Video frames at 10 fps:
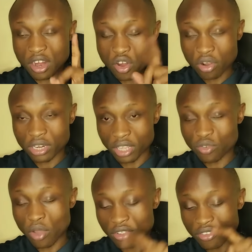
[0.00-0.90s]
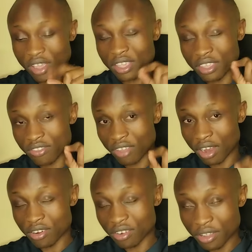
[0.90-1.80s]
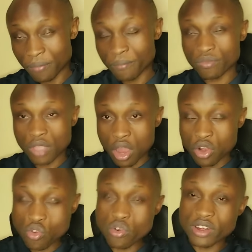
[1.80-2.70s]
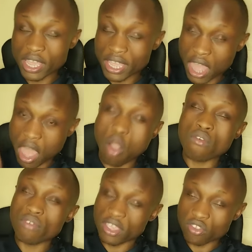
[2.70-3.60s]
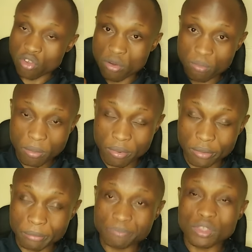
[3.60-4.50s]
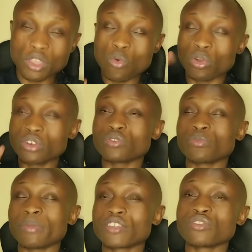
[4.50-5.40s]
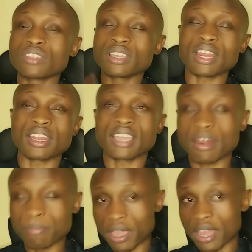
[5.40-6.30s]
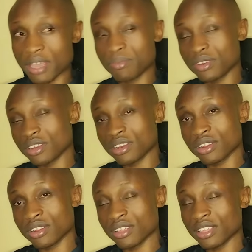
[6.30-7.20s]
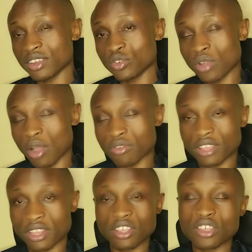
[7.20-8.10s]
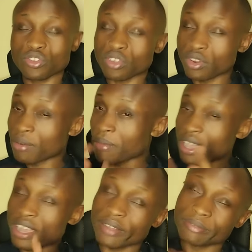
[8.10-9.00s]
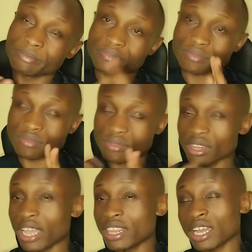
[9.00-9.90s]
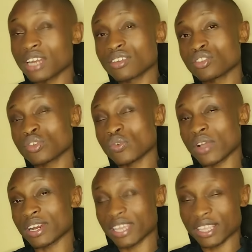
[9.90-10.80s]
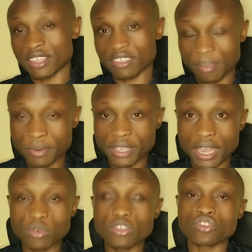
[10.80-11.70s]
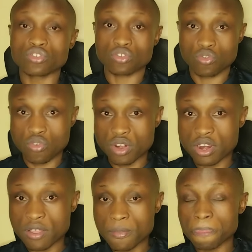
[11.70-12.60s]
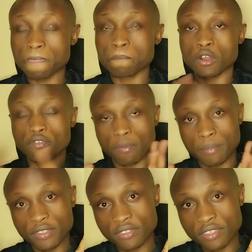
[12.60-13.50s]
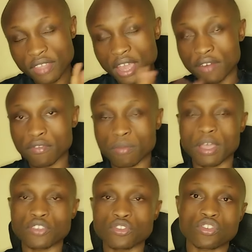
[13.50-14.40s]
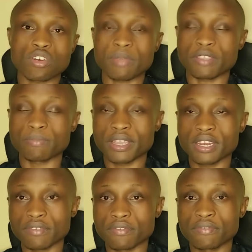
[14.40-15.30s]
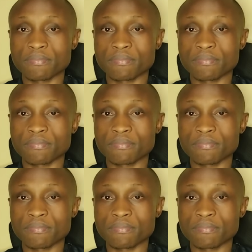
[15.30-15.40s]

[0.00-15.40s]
doctors who are striking his country to take care of his own people, what makes you think that he can pay a debt he took outside? So it will make another country to look at Kenya skeptically, which is not good, both for business and from a social perspective.